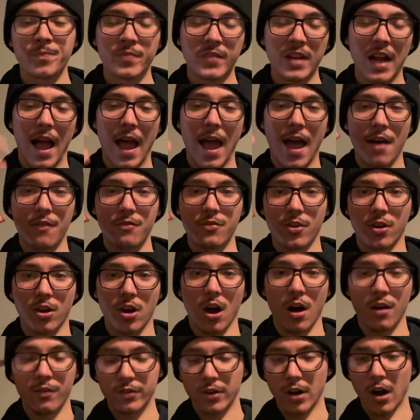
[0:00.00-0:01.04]
I have the
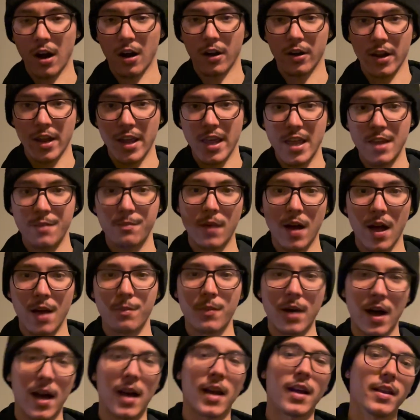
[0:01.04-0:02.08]
cover art in my
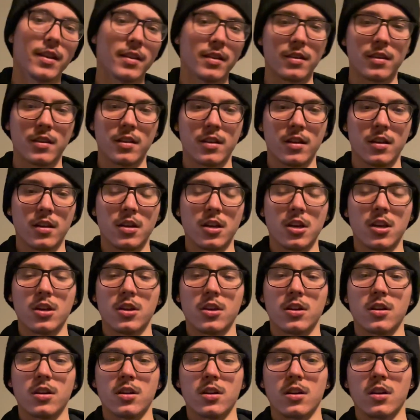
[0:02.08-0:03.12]
mind,
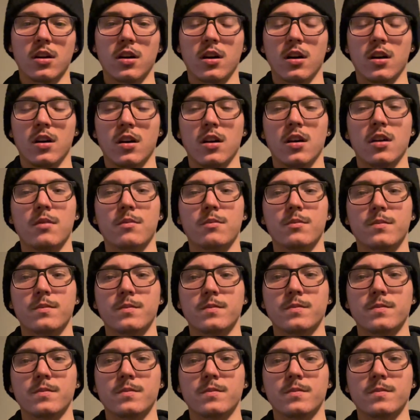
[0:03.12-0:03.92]
and